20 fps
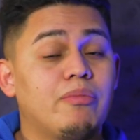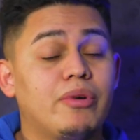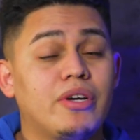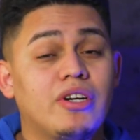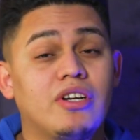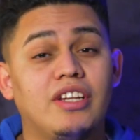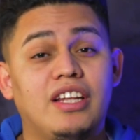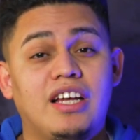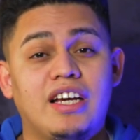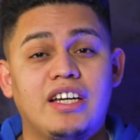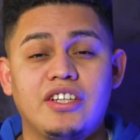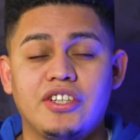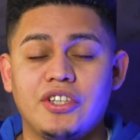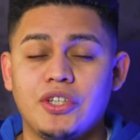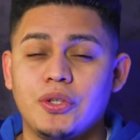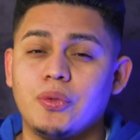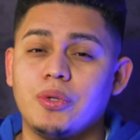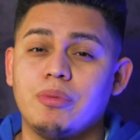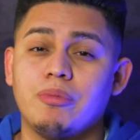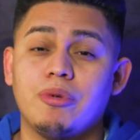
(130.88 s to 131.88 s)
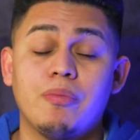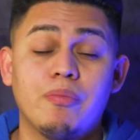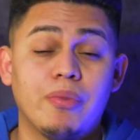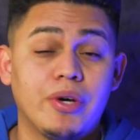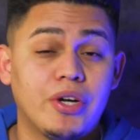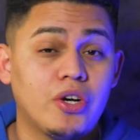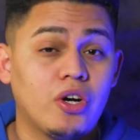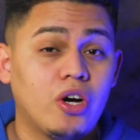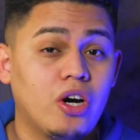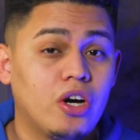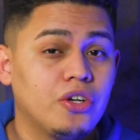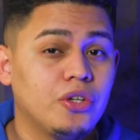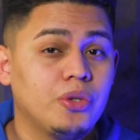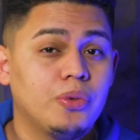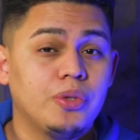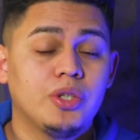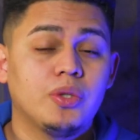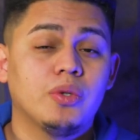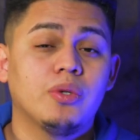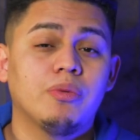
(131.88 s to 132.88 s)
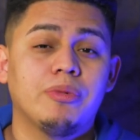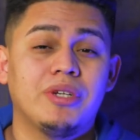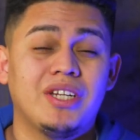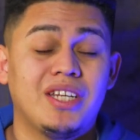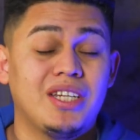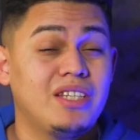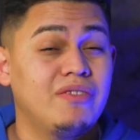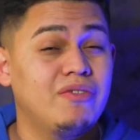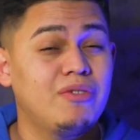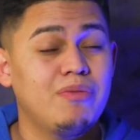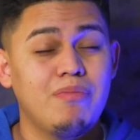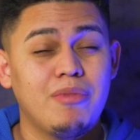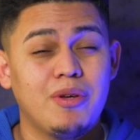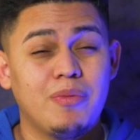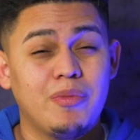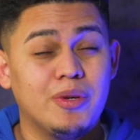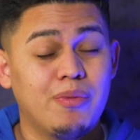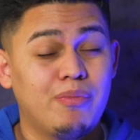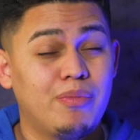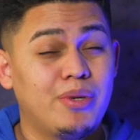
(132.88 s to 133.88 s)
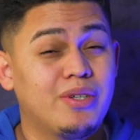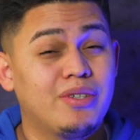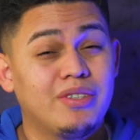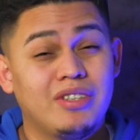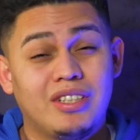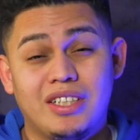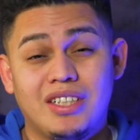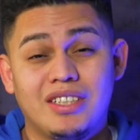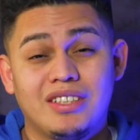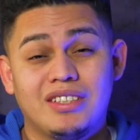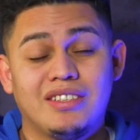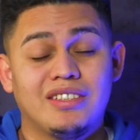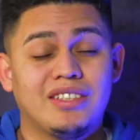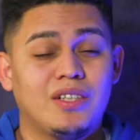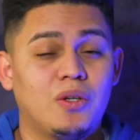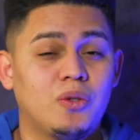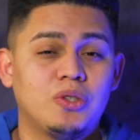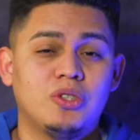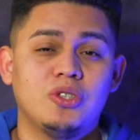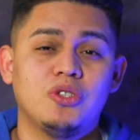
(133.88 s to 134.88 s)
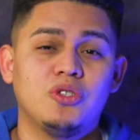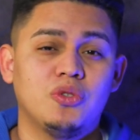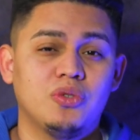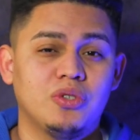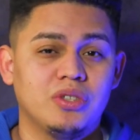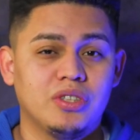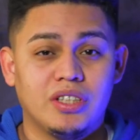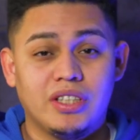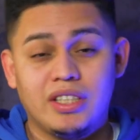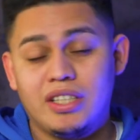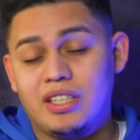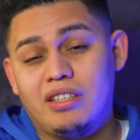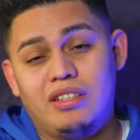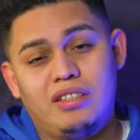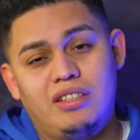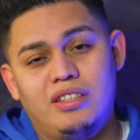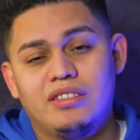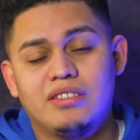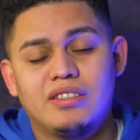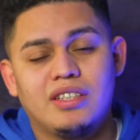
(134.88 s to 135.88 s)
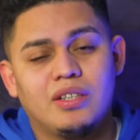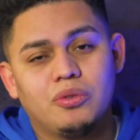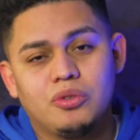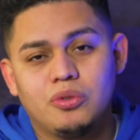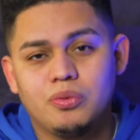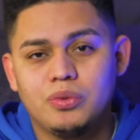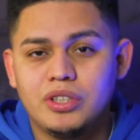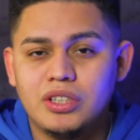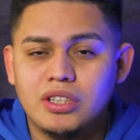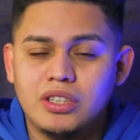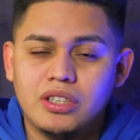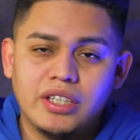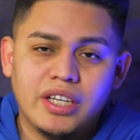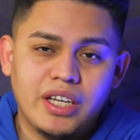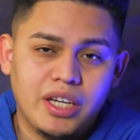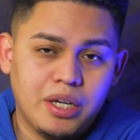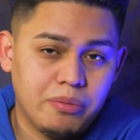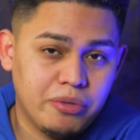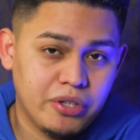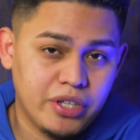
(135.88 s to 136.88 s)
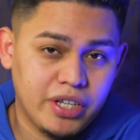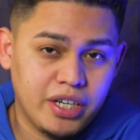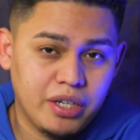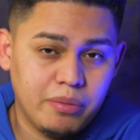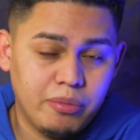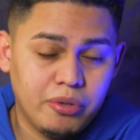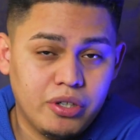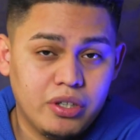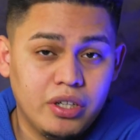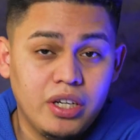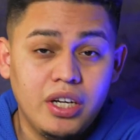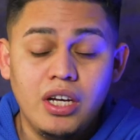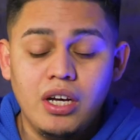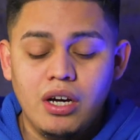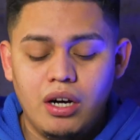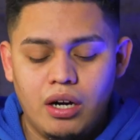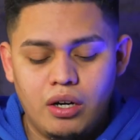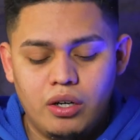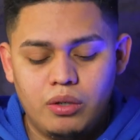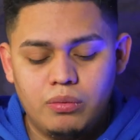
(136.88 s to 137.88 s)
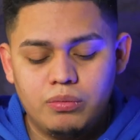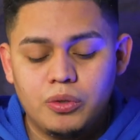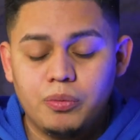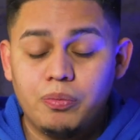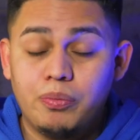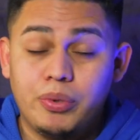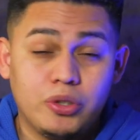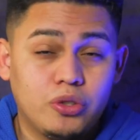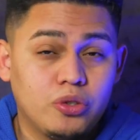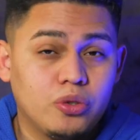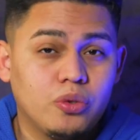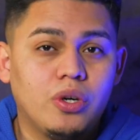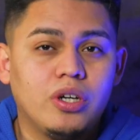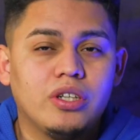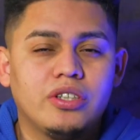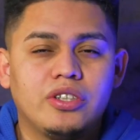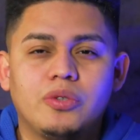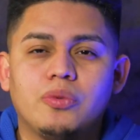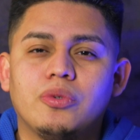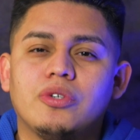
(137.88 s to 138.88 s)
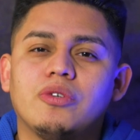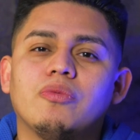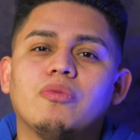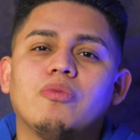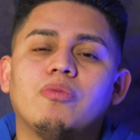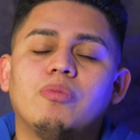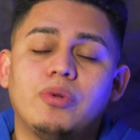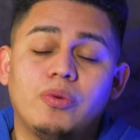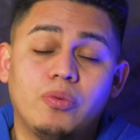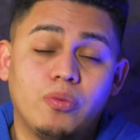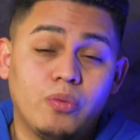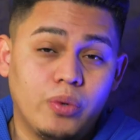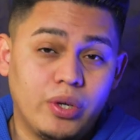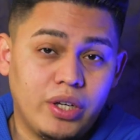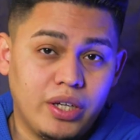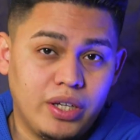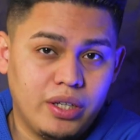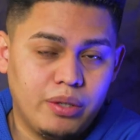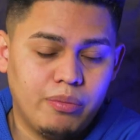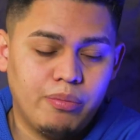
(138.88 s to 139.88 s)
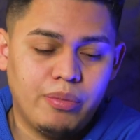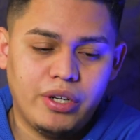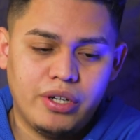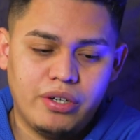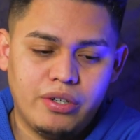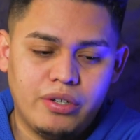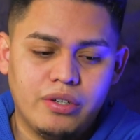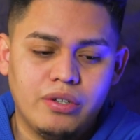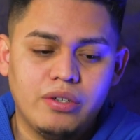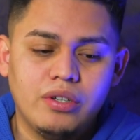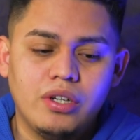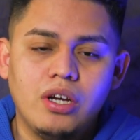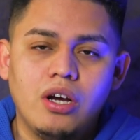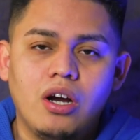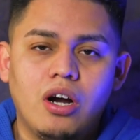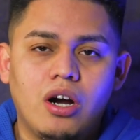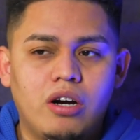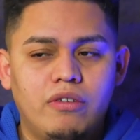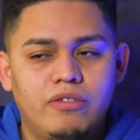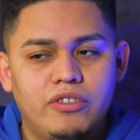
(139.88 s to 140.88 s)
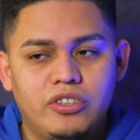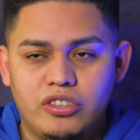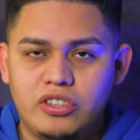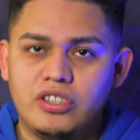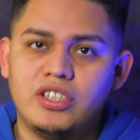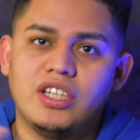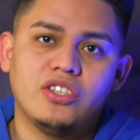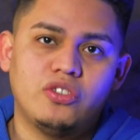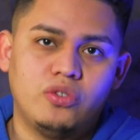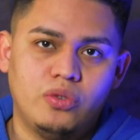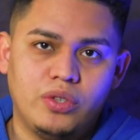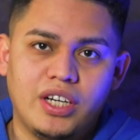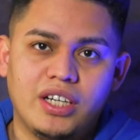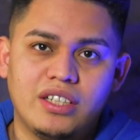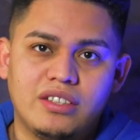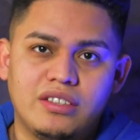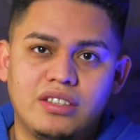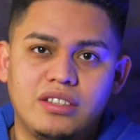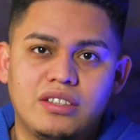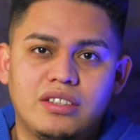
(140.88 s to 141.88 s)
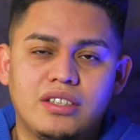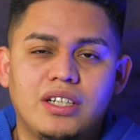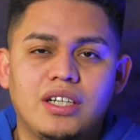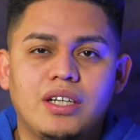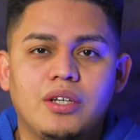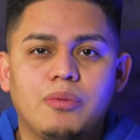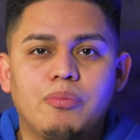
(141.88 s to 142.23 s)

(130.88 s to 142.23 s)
better lighting equipment, better audio equipment, and even maybe a better lens, because I was just using the kit lens that was with a camera that I bought, the picture quality would have been way better, obviously, as you guys see today.